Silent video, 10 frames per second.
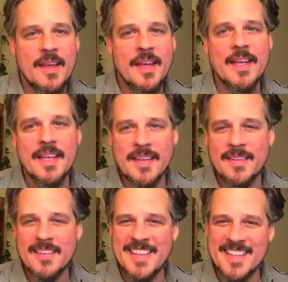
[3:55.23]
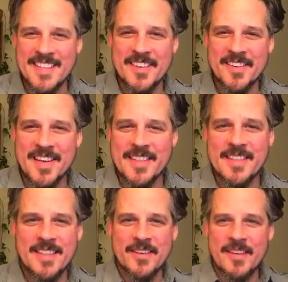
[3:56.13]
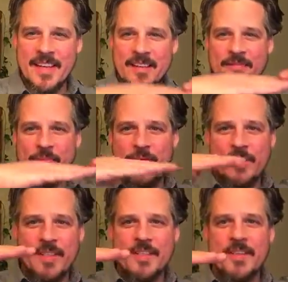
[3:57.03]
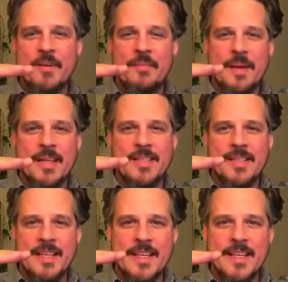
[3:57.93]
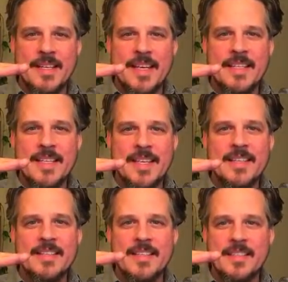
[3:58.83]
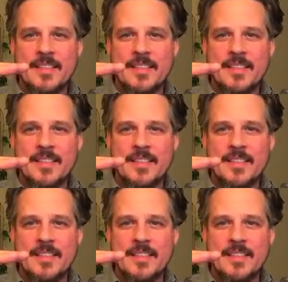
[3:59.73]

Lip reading: any easier necessarily. If privilege is our baseline, the idea is that